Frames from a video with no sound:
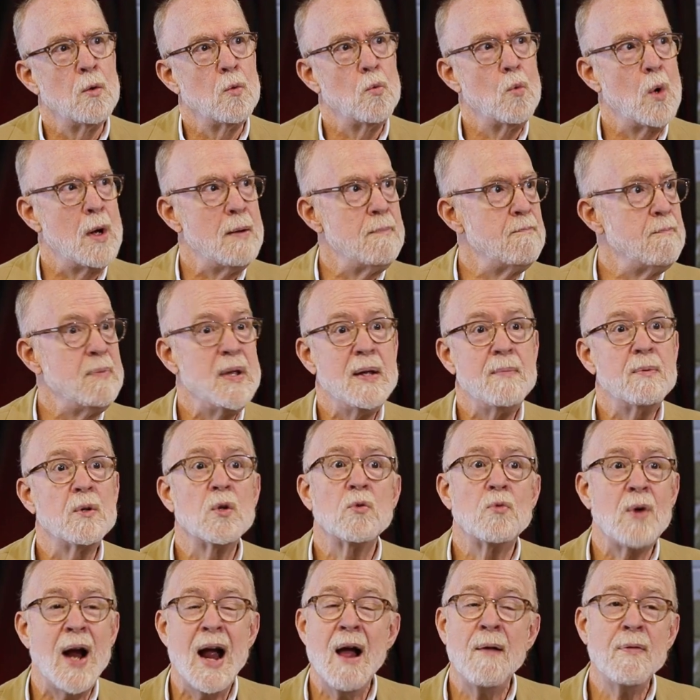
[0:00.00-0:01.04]
when people
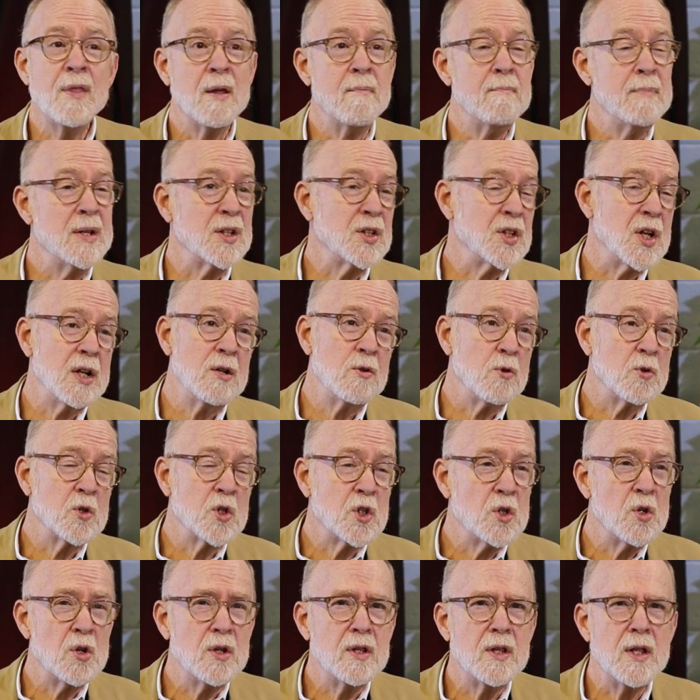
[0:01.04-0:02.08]
around them
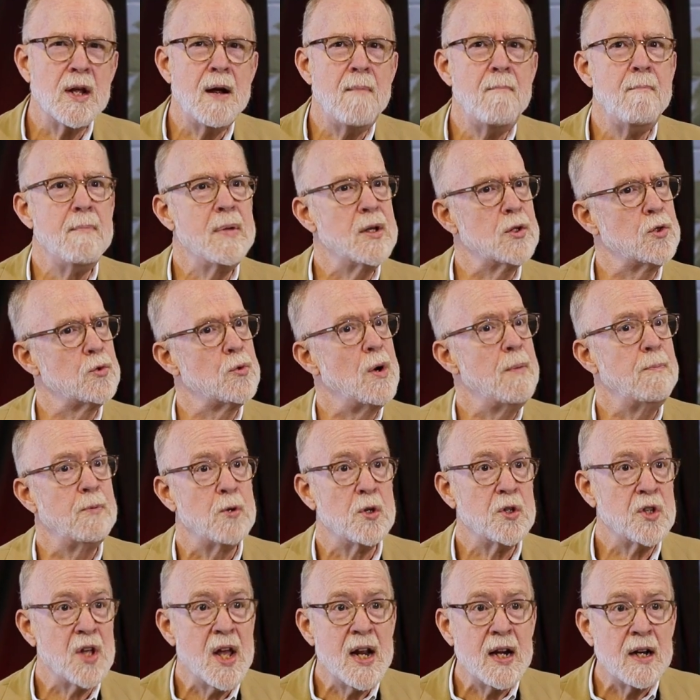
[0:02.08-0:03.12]
misunderstood them,
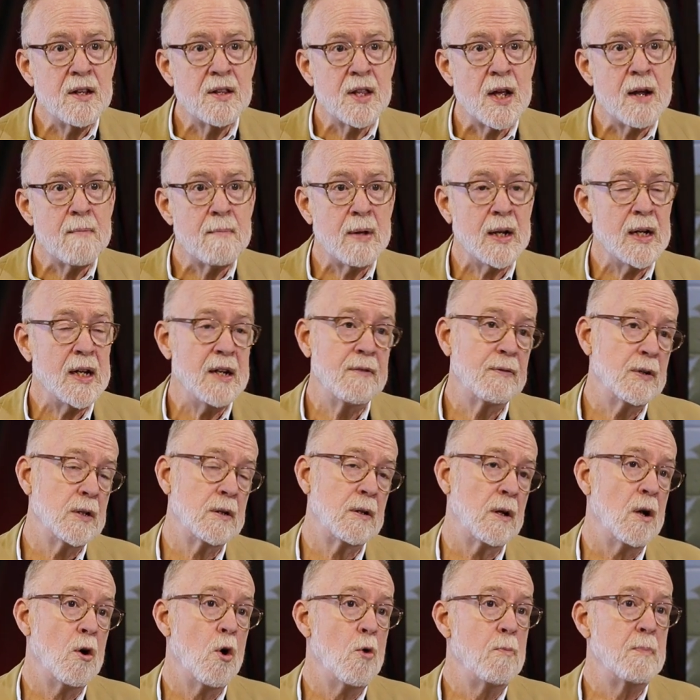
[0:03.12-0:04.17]
misrepresented them, and
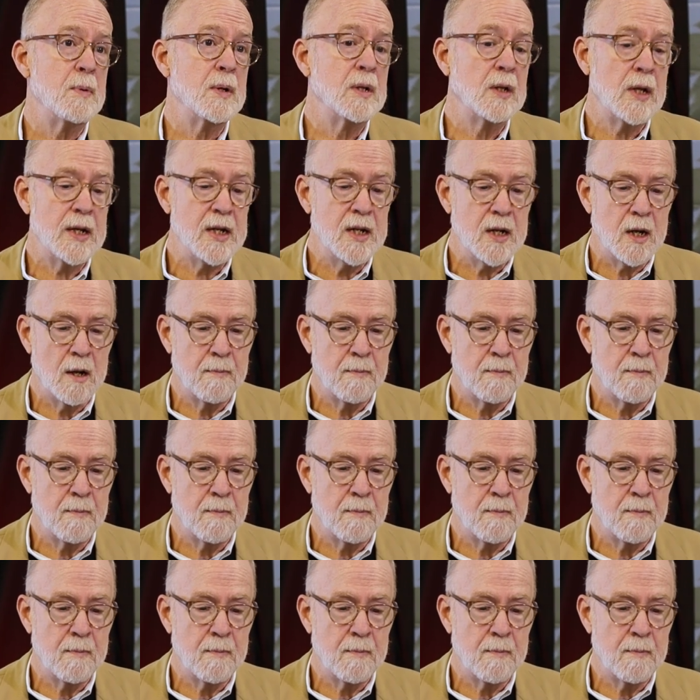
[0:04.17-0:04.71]
even openly